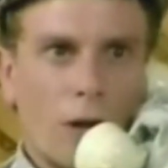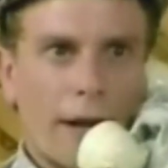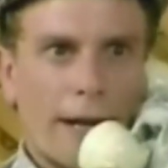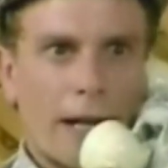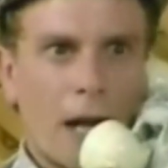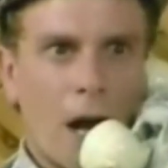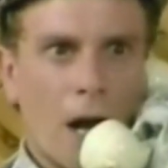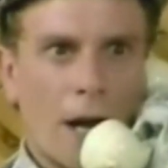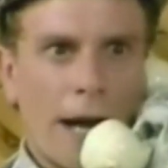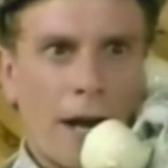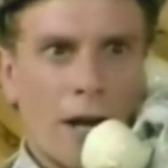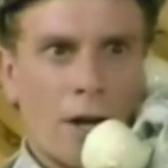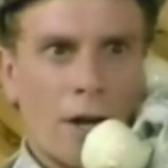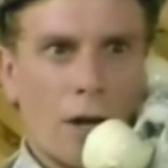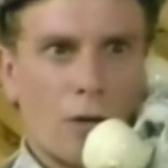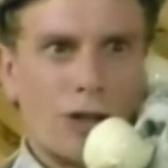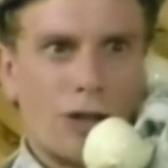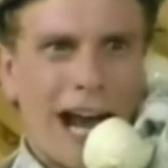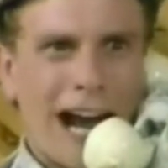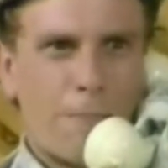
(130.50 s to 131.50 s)
What, they can't get the
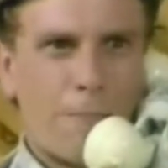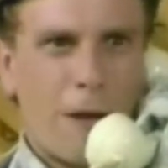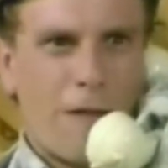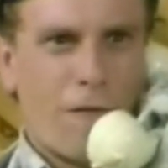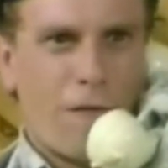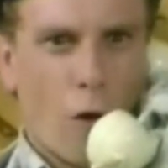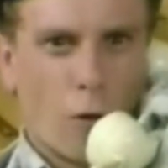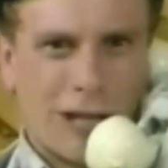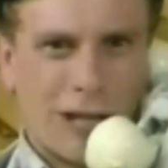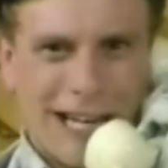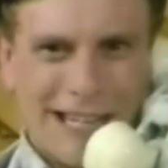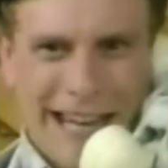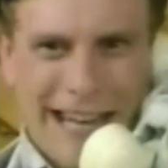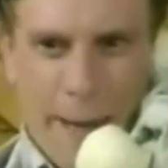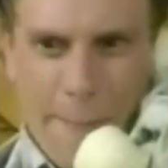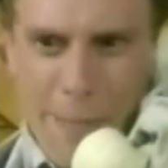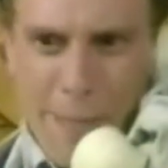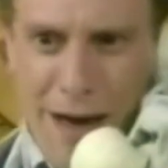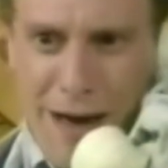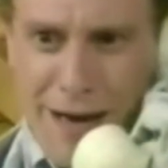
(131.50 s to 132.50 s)
new Jag before
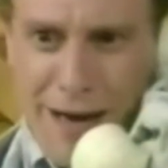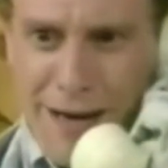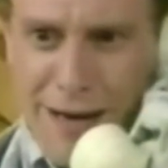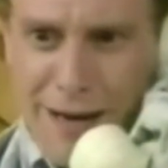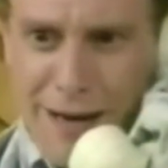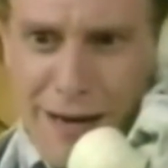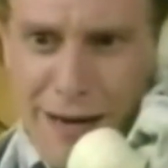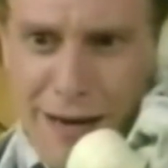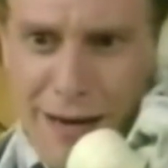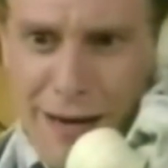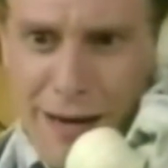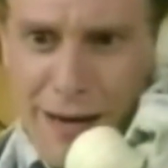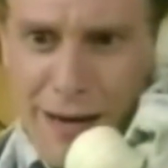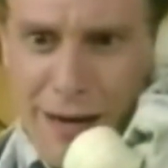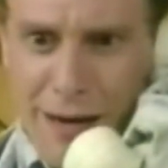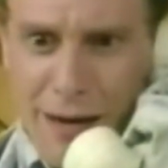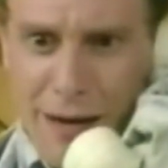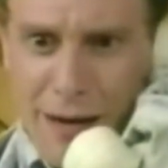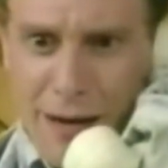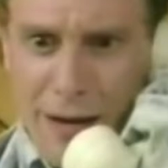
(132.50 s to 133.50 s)
December?
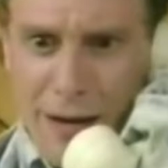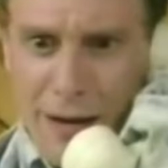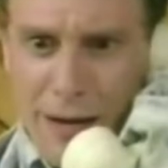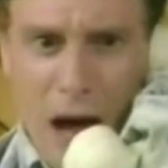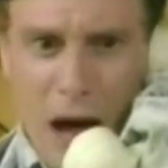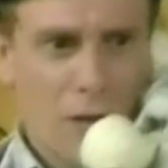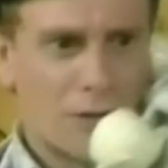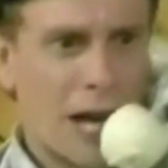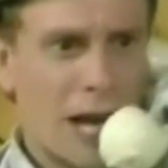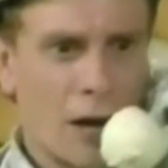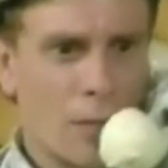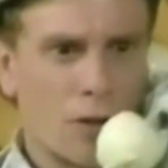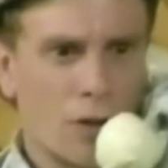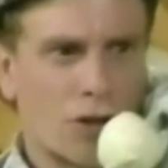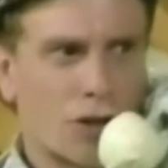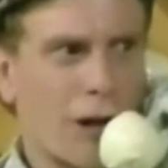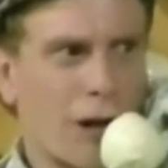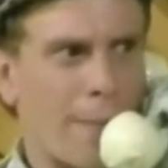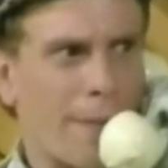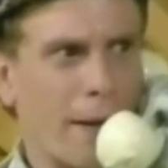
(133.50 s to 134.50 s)
Oh, tell them
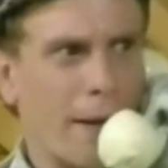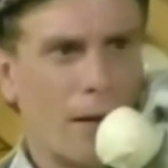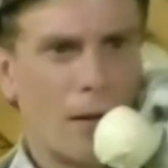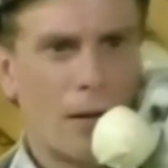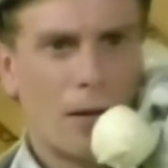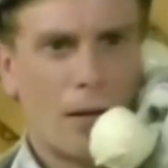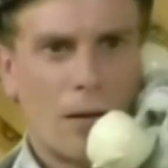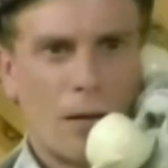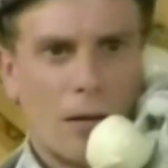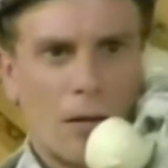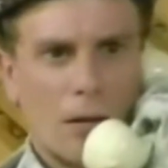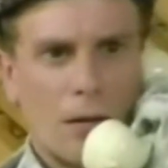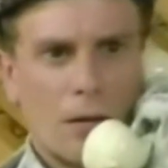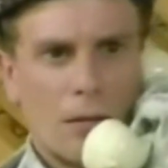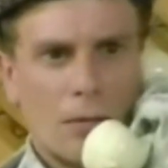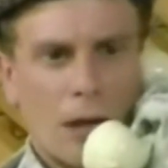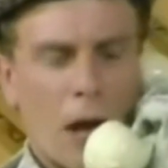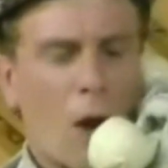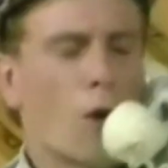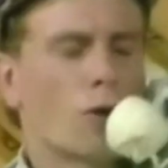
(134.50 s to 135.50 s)
to scrap it.
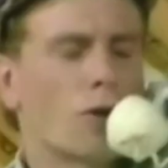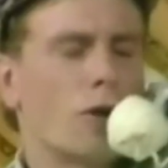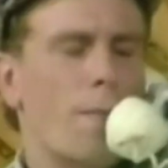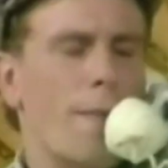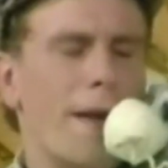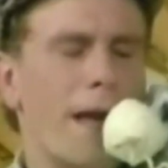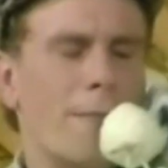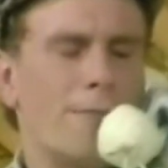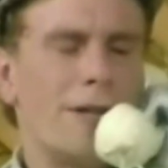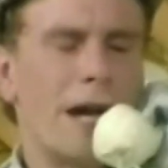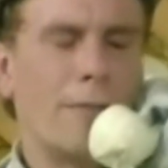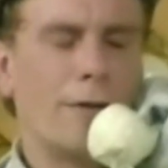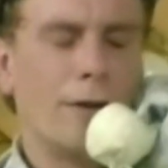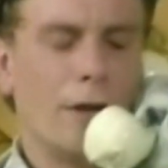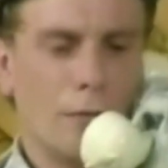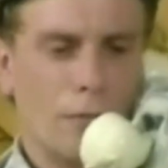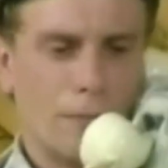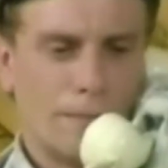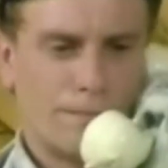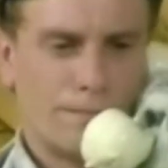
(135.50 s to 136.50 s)
They ordered a BMW.
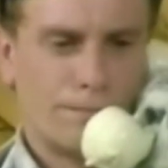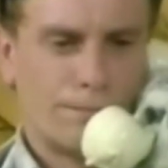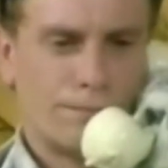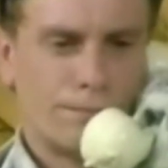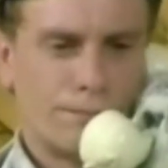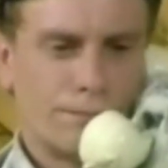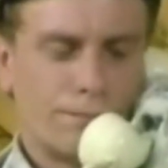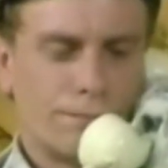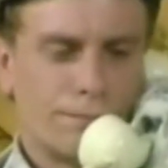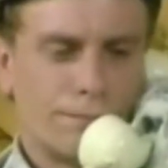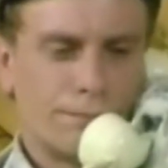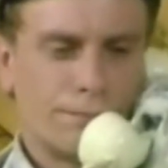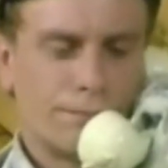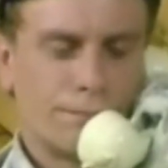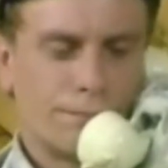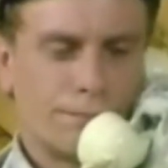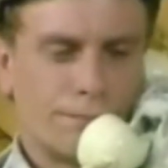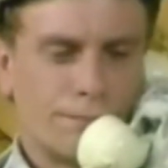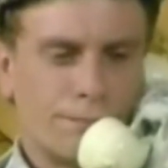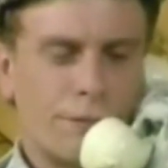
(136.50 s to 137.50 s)
You're the
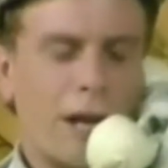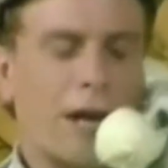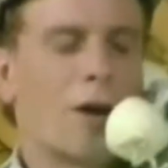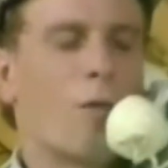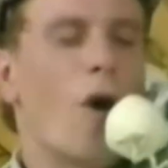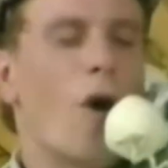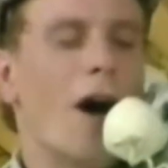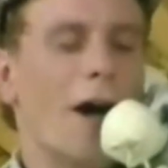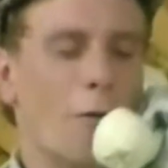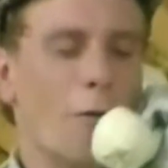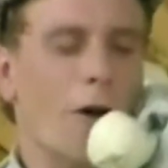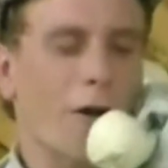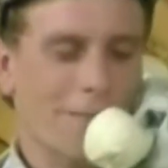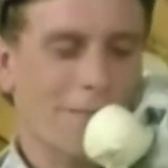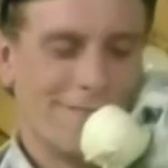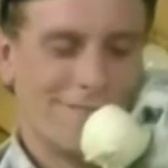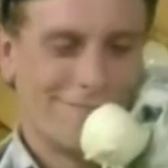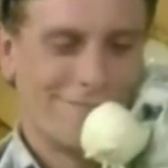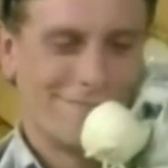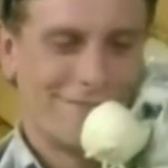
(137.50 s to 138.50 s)
right one.
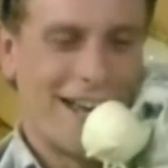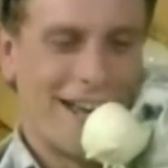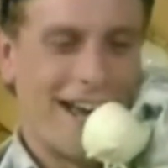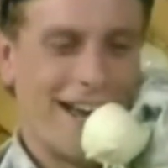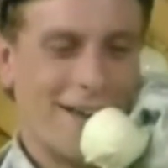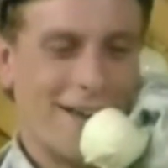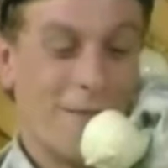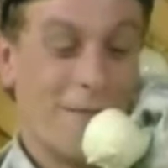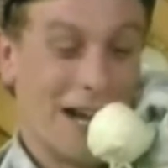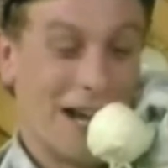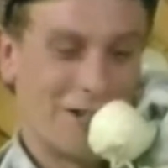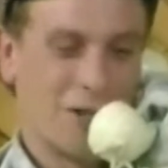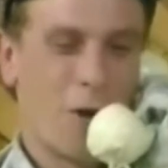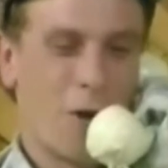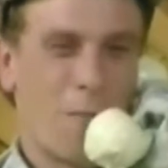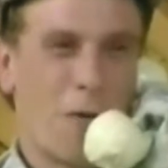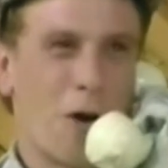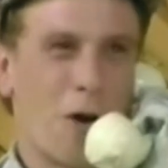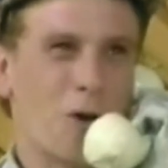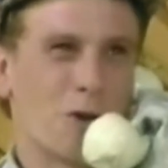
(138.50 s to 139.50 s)
Yeah, they match
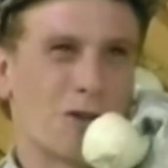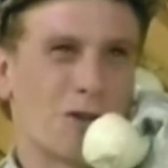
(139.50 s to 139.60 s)
your